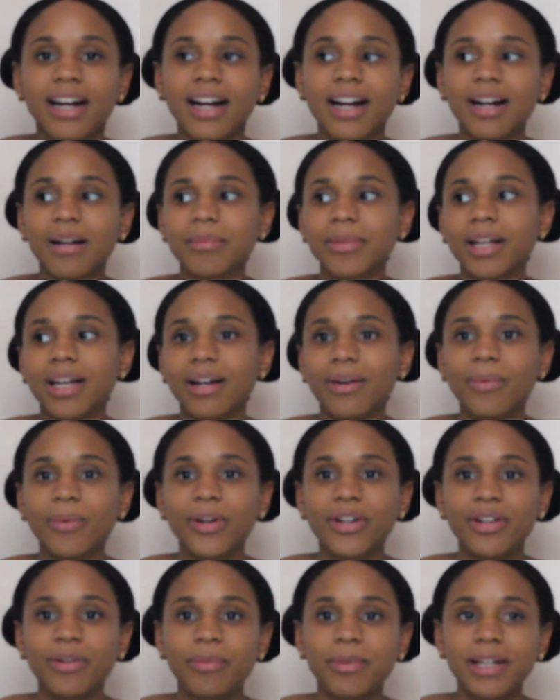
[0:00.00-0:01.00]
And I'm like,
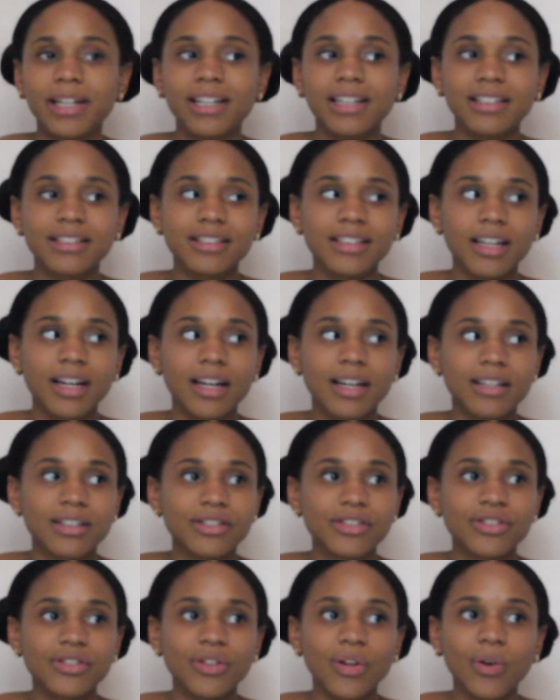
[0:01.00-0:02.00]
what do you mean? It's
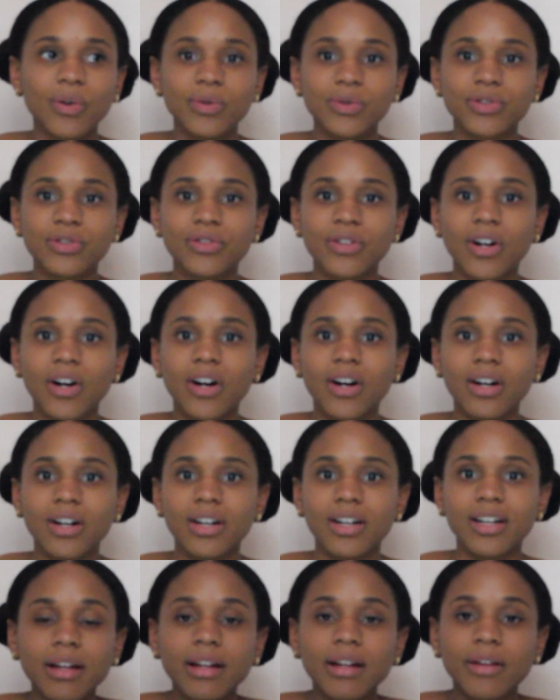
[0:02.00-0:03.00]
like so
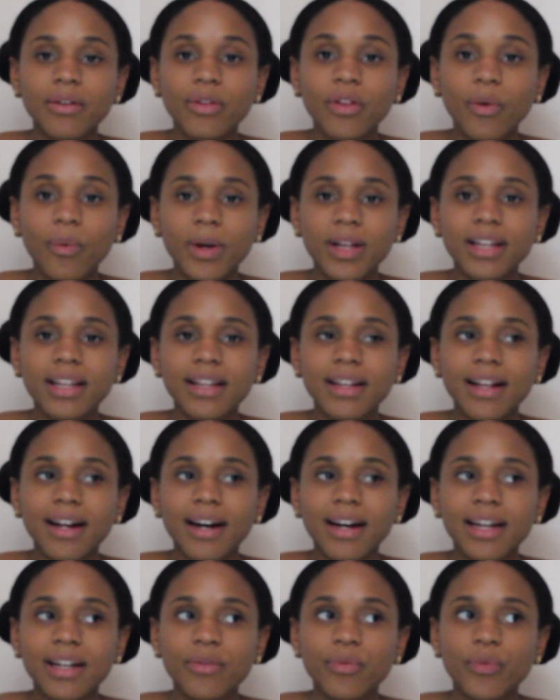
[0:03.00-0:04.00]
strong. The one thing that
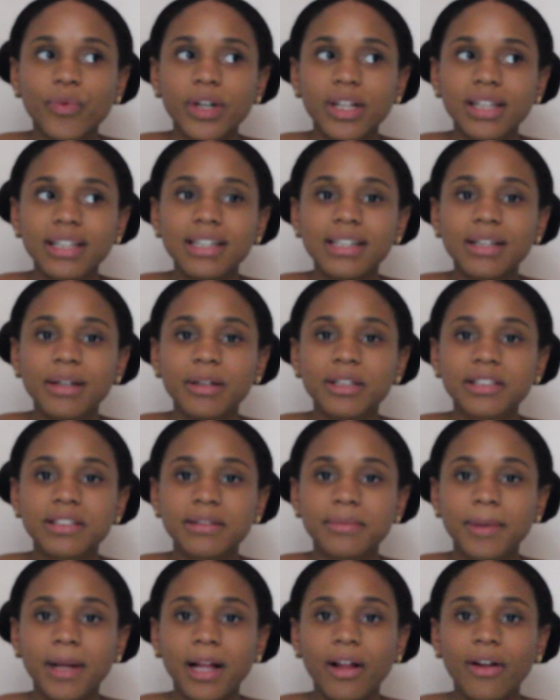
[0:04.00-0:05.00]
I can really
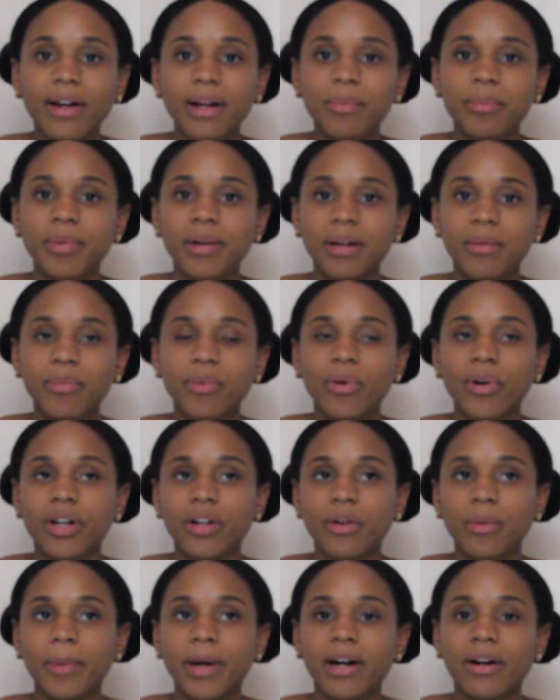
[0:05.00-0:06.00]
smell and
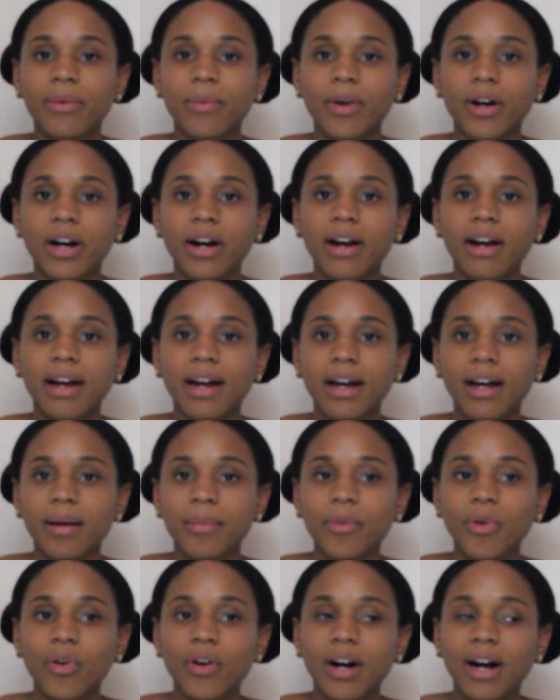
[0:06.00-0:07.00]
pinpoint no matter where I
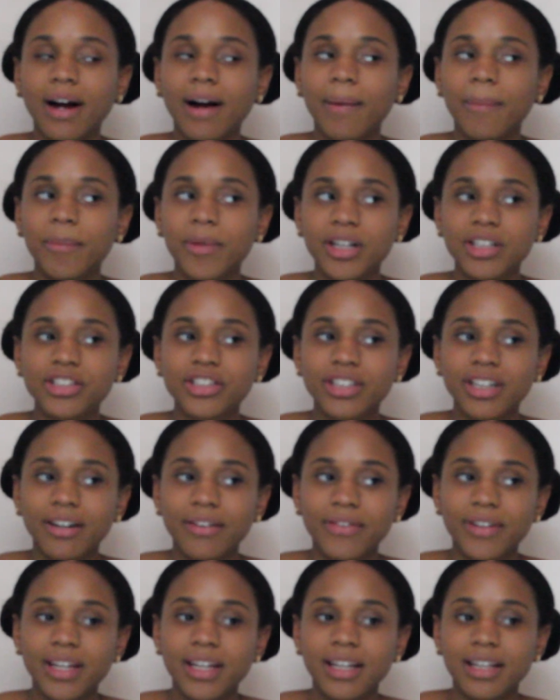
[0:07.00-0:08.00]
am or how much
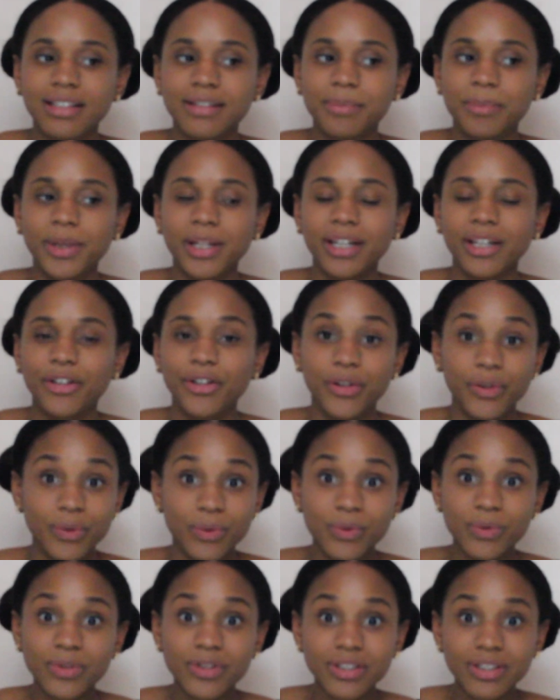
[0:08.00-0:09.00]
of it is being
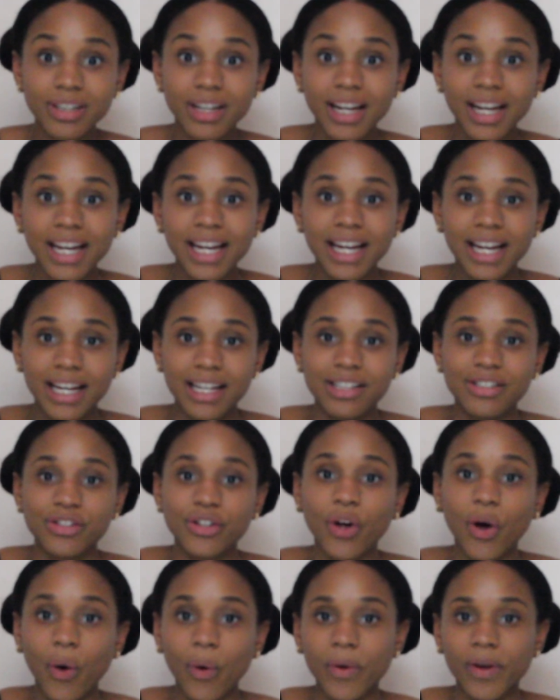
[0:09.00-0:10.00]
used is
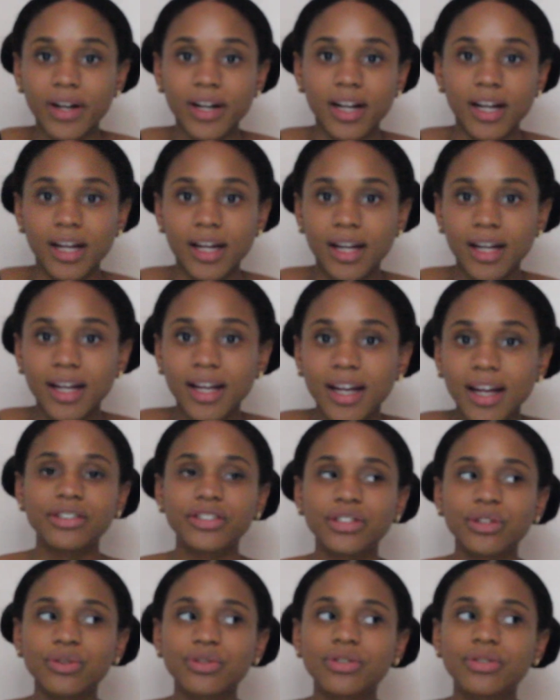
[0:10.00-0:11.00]
coconut.
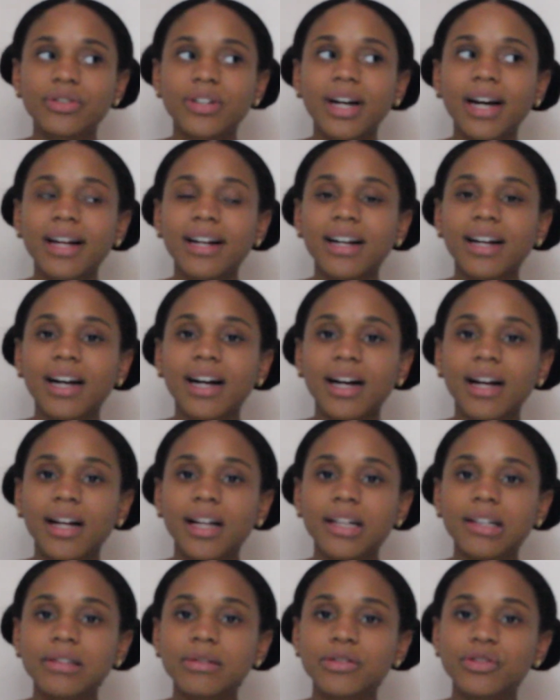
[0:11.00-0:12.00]
She'll try to
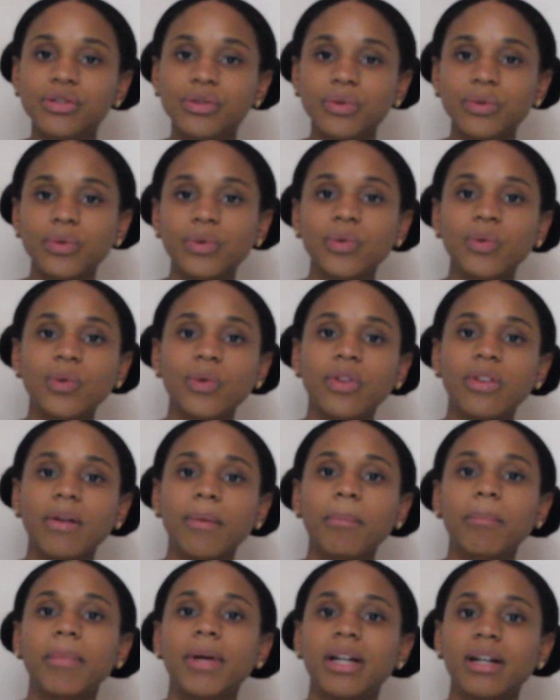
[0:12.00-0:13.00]
do
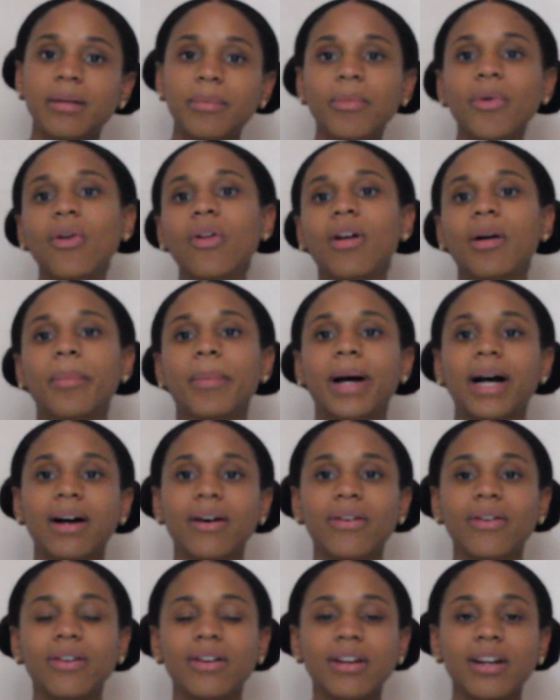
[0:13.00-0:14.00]
the minimal
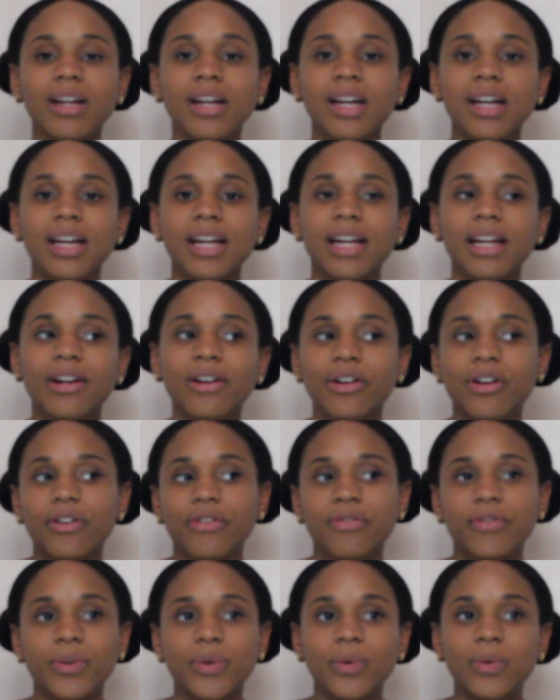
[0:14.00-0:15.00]
amount in
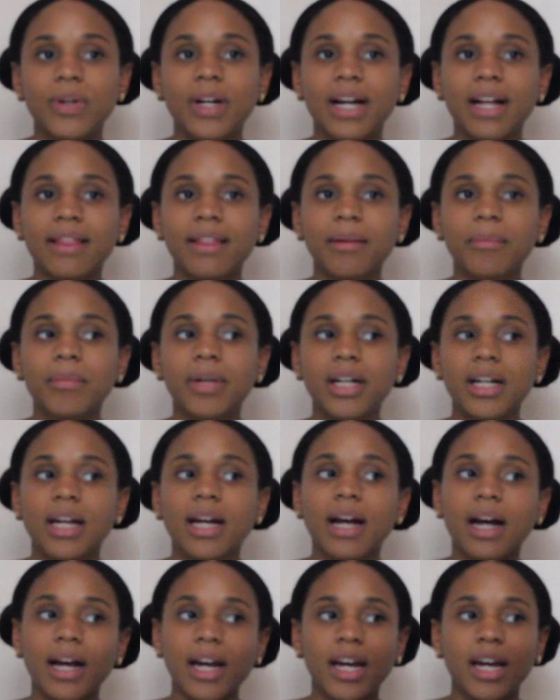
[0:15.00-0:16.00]
our food, and the
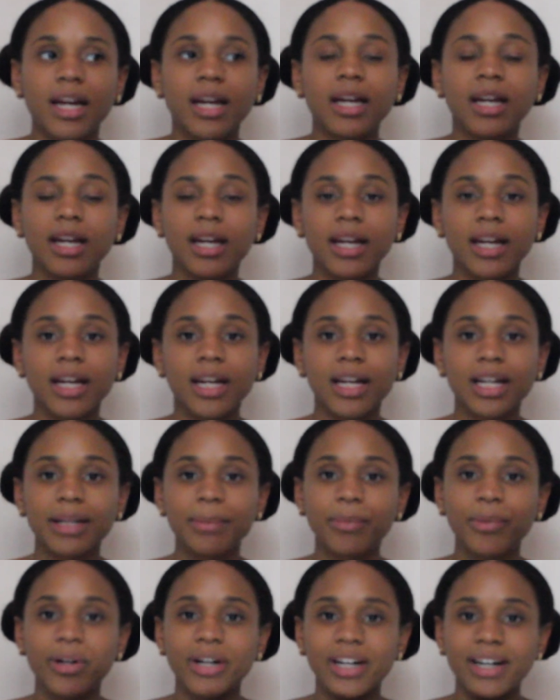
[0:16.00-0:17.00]
minute I
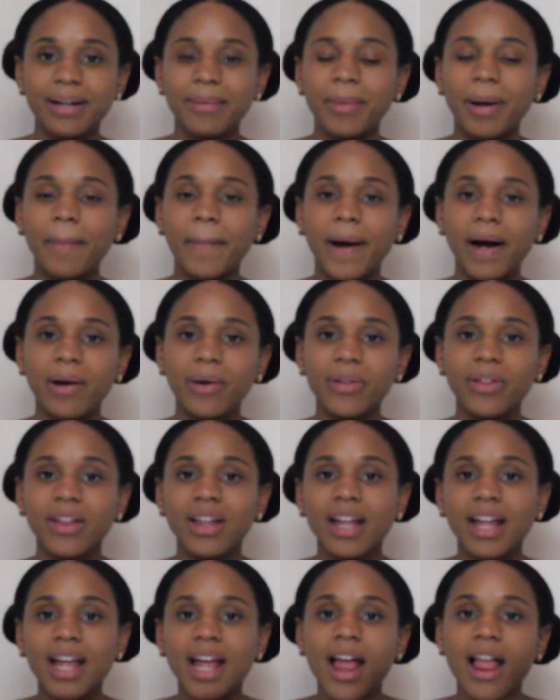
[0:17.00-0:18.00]
put it in my mouth,
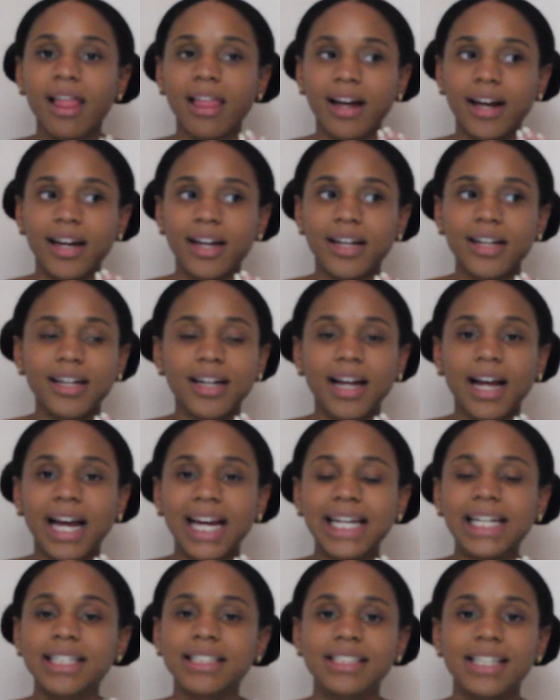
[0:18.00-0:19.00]
like,
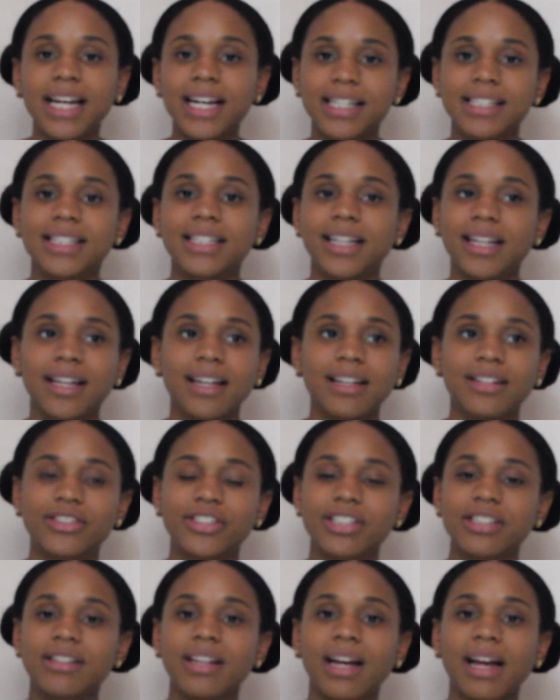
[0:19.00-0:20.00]
I can taste it, and
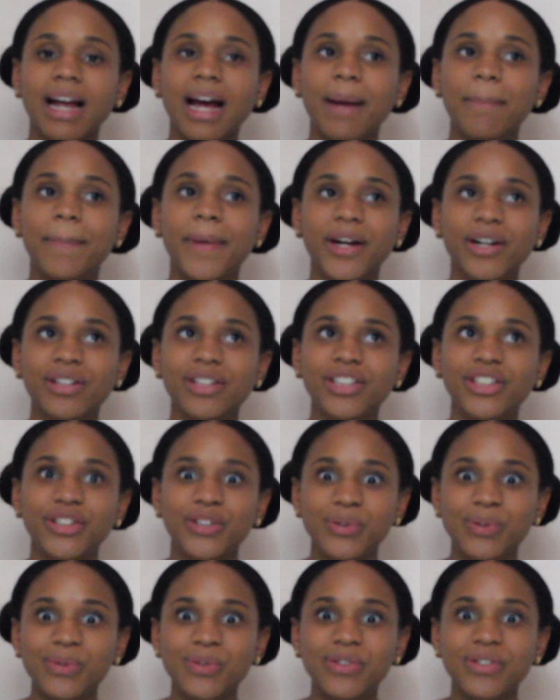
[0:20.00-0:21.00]
she's like, I barely
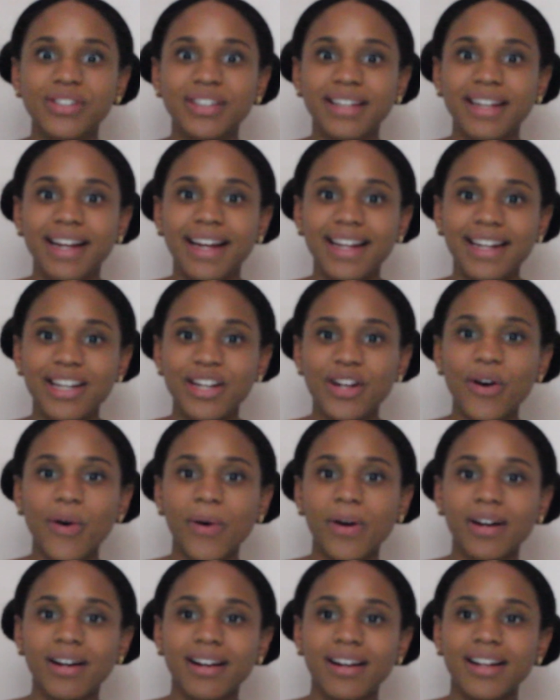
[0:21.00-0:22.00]
used any
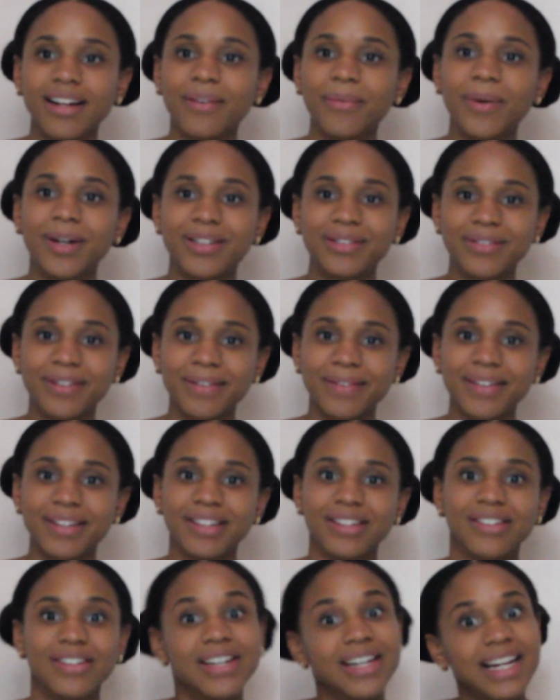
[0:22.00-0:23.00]
coconut, what is wrong
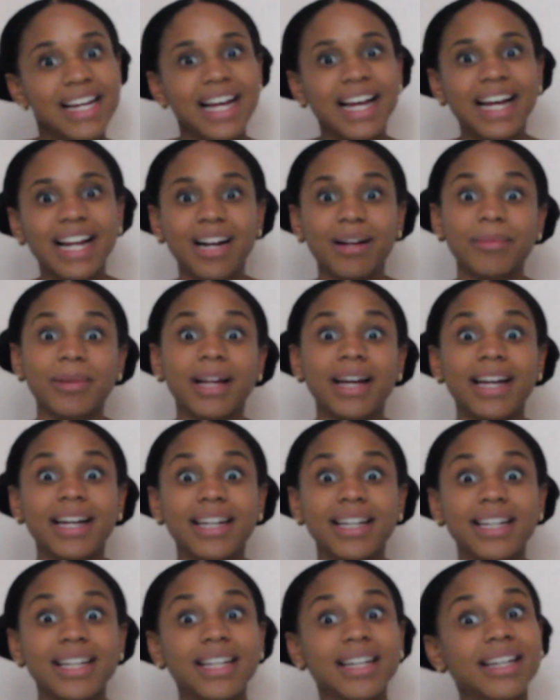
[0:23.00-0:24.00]
with you? And I'm
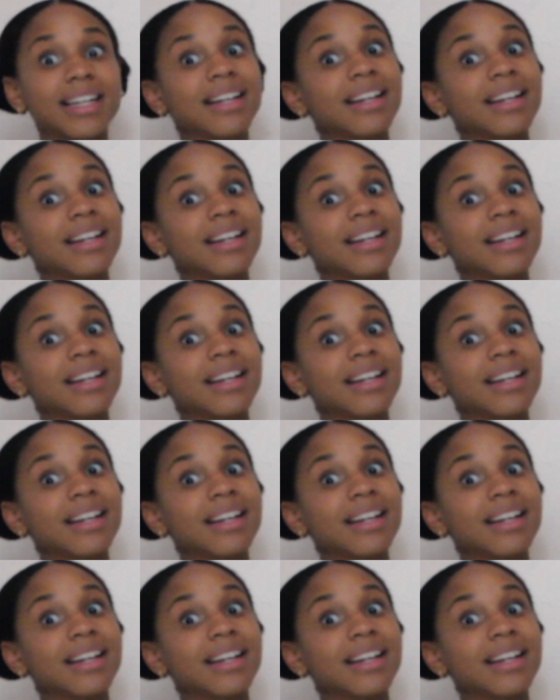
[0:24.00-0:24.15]
like,